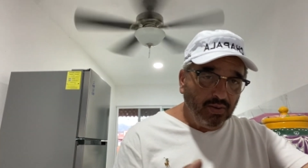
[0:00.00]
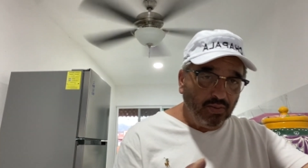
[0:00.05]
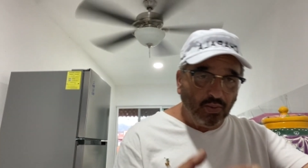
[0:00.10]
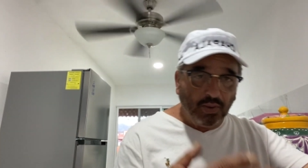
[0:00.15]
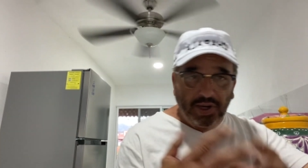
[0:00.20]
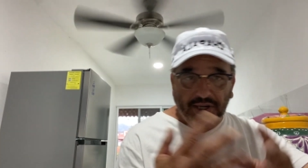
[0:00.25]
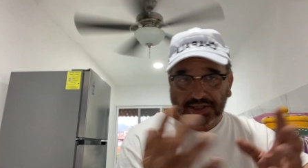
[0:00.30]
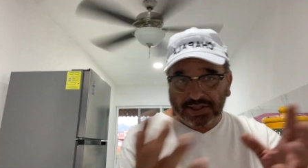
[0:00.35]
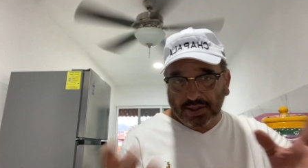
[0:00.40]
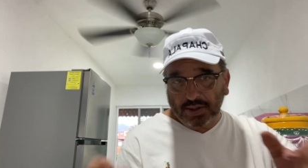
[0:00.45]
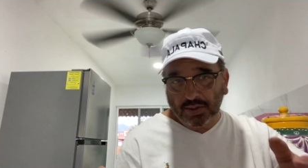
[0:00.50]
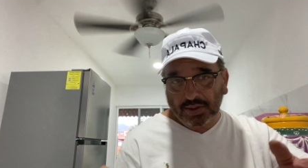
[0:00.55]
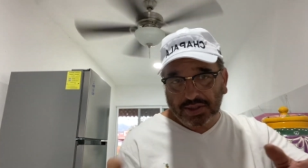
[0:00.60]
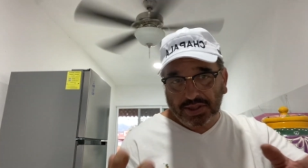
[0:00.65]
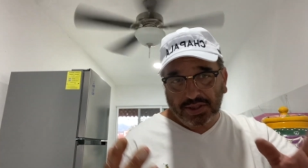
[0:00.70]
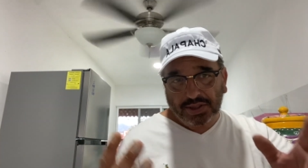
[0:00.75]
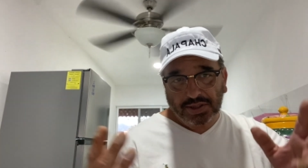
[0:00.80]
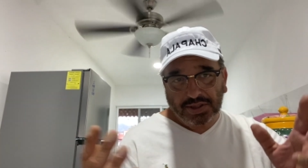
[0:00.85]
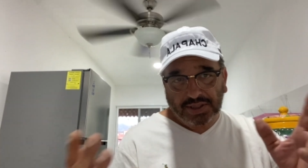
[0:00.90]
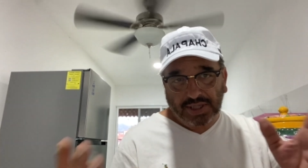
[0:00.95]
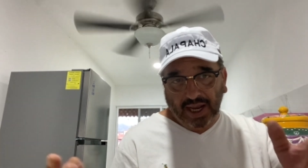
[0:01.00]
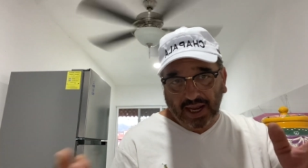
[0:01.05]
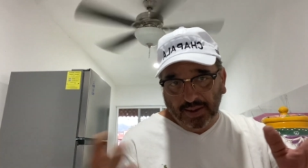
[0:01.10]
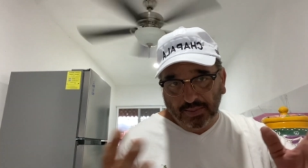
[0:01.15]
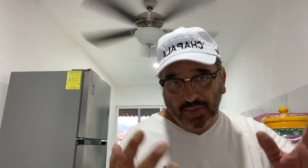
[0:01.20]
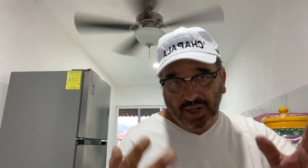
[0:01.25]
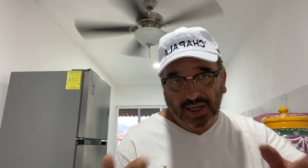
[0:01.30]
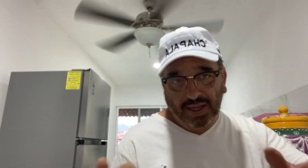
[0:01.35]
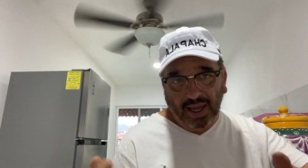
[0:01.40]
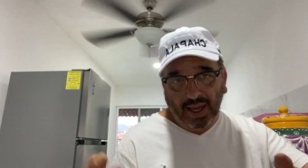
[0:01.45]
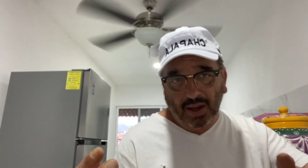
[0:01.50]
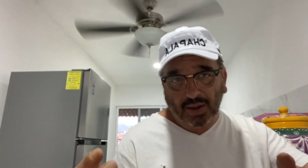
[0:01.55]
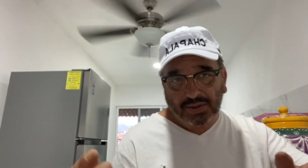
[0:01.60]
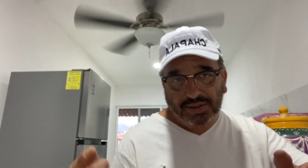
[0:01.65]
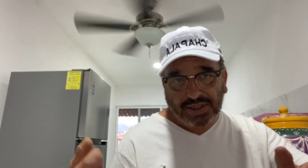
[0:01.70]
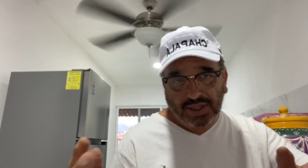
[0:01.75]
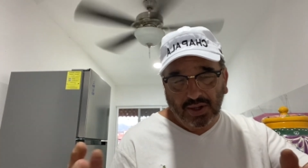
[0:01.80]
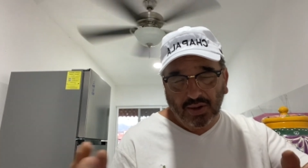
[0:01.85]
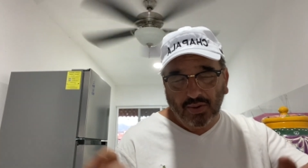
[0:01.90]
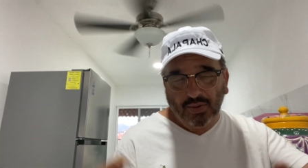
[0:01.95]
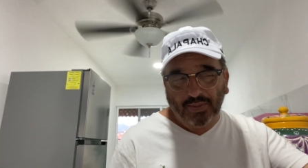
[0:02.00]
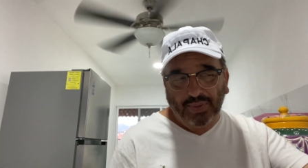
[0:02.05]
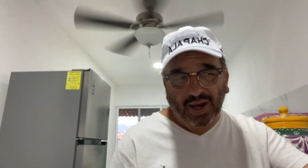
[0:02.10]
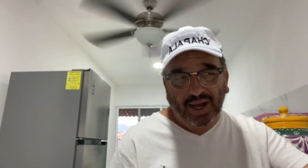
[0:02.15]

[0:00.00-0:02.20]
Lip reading: research San Miguel too.